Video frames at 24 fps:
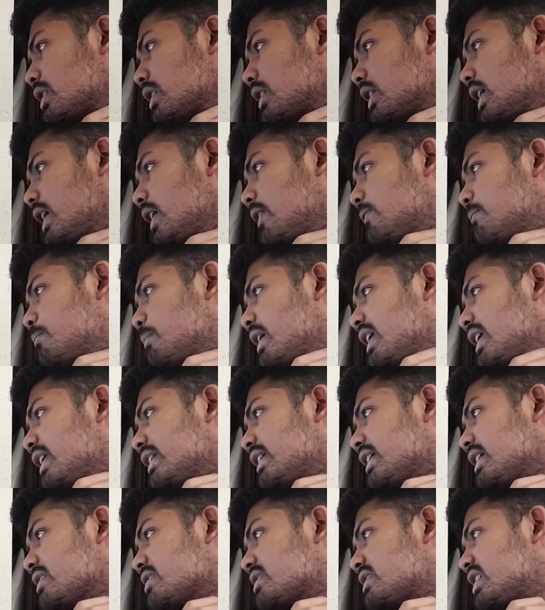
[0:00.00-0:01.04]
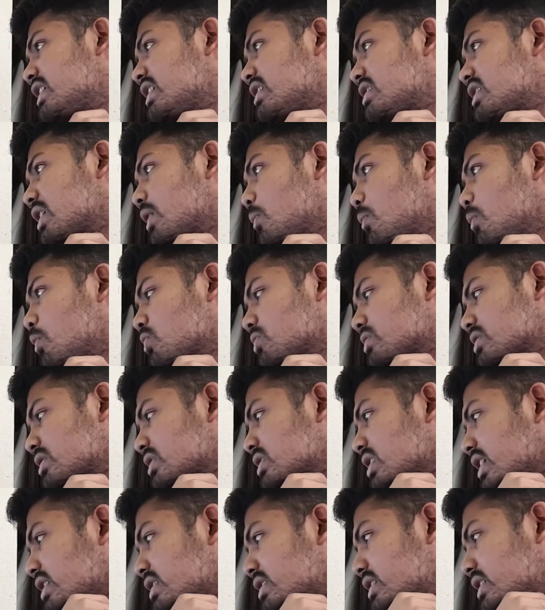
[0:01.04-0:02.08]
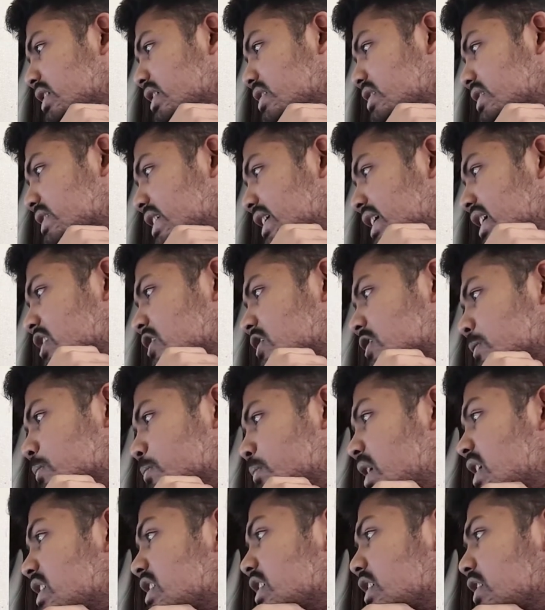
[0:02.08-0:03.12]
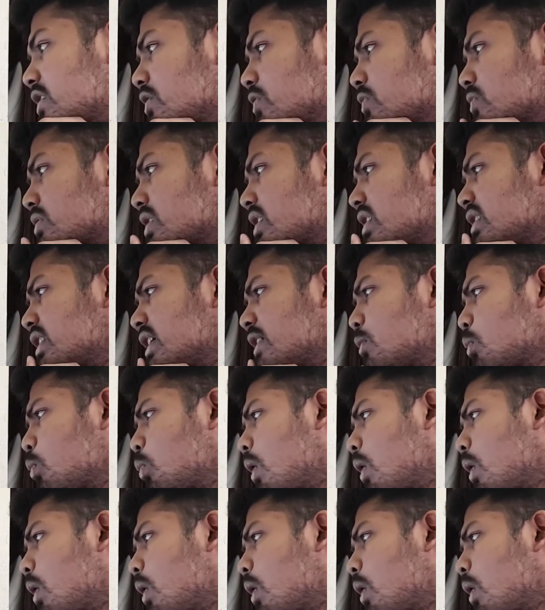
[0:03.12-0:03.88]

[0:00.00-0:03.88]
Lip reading: If Meliodas' teacher was such a skilled magic user, then